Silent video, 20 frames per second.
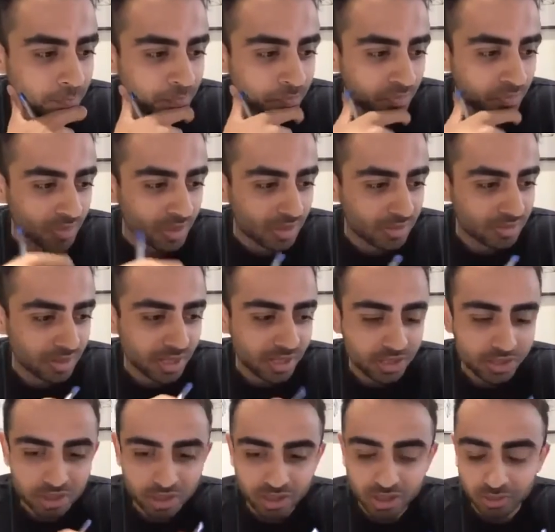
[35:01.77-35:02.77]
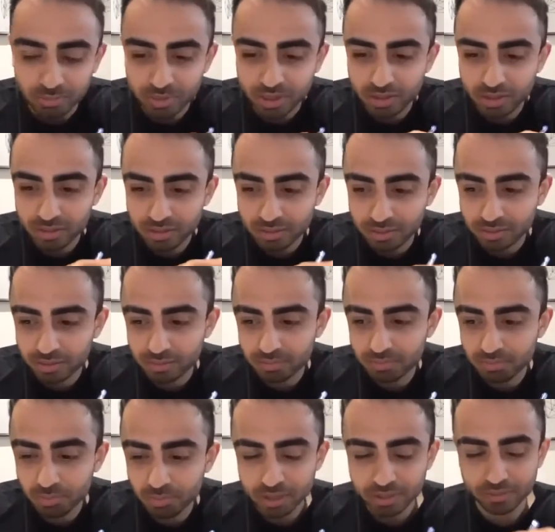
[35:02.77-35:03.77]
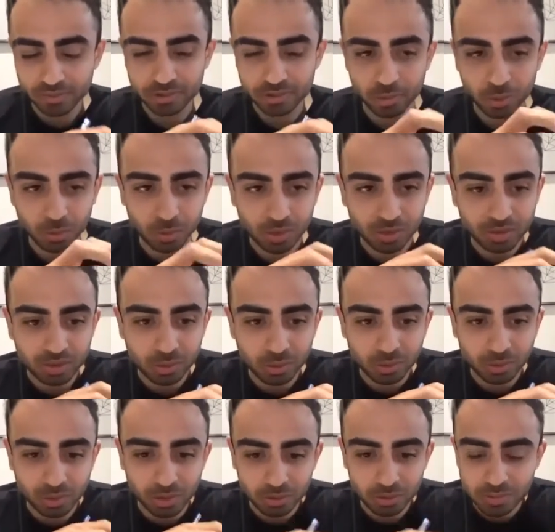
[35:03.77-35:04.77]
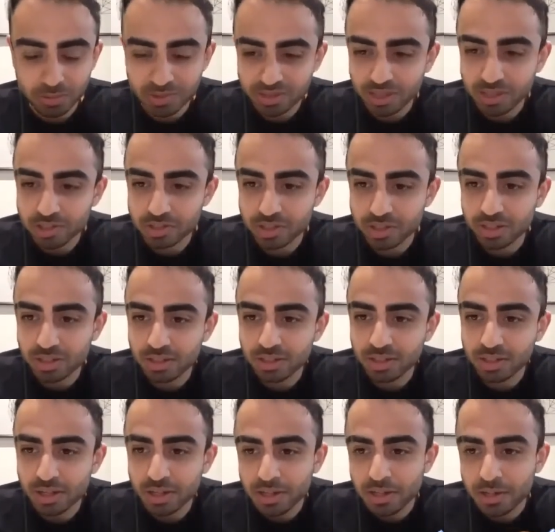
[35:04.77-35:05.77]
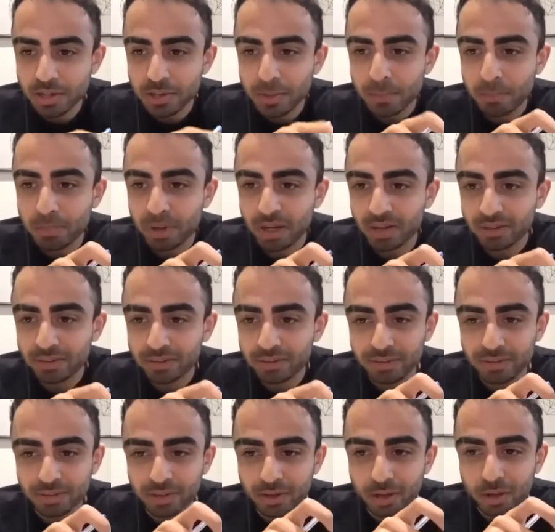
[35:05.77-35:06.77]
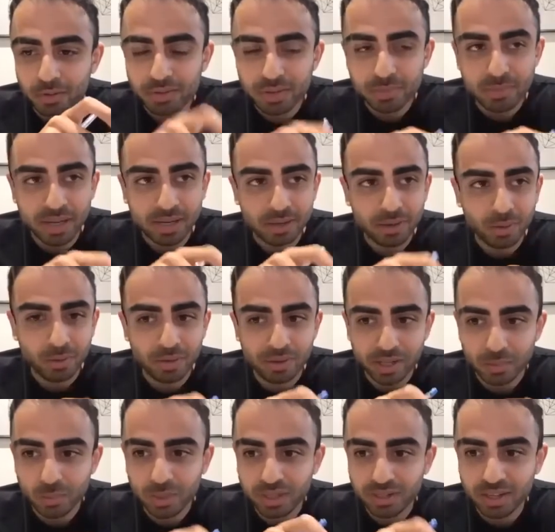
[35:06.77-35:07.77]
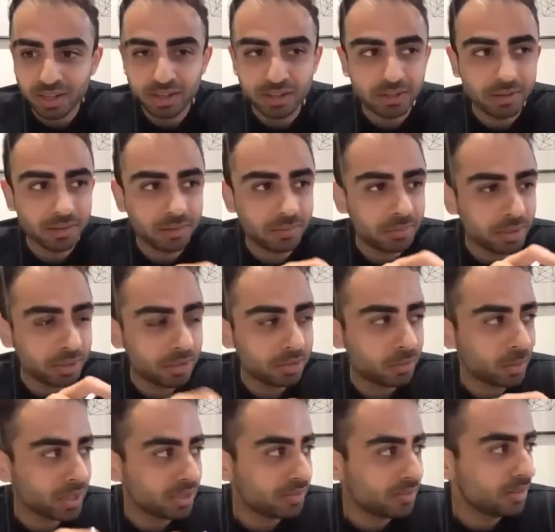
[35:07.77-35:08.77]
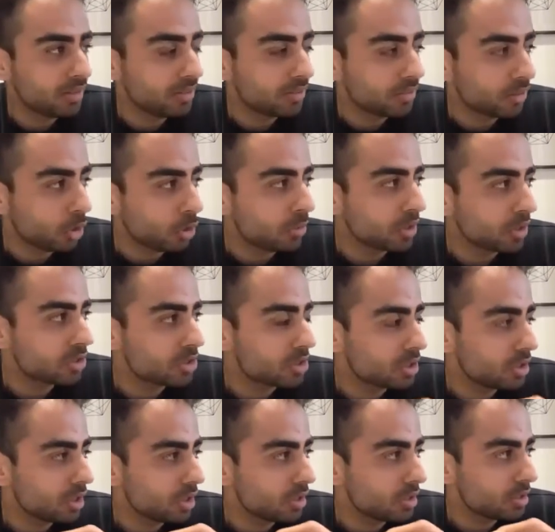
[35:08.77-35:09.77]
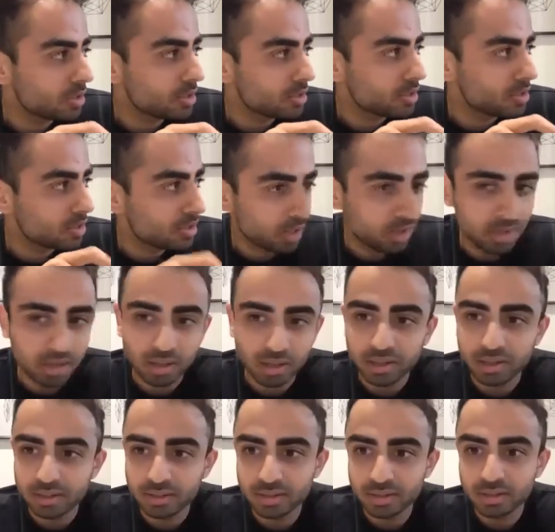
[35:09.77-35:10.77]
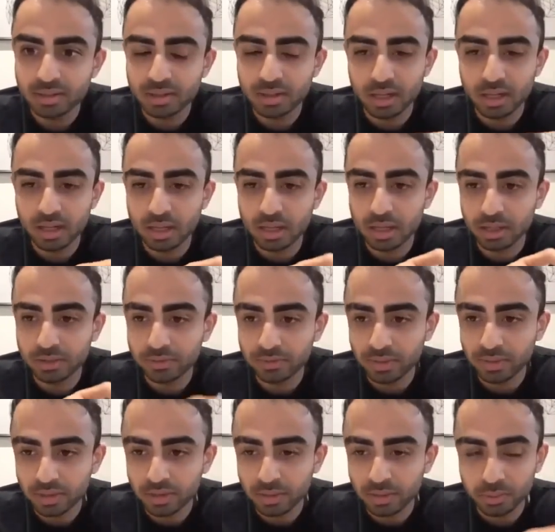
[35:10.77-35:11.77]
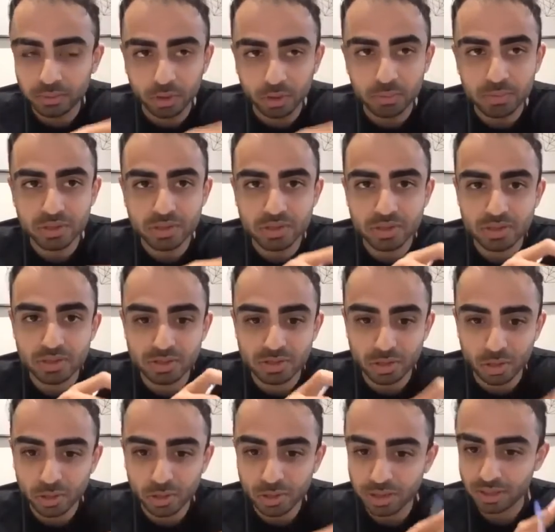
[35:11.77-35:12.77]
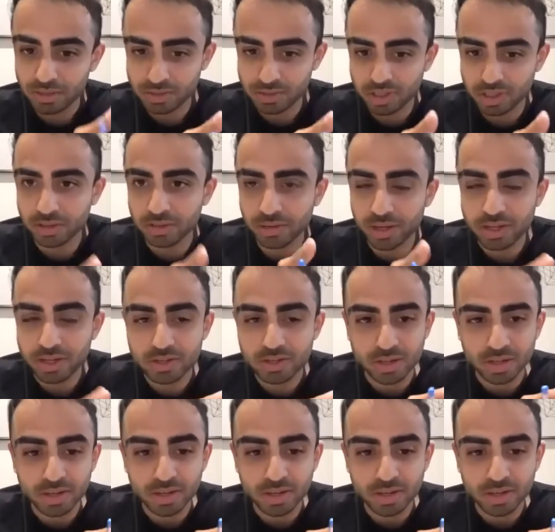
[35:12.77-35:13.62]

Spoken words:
There's an energy company, it's a relatively small one called Octopus Energy. But over the bank holiday weekend, because we had seen so much sunlight and there was so much solar generation,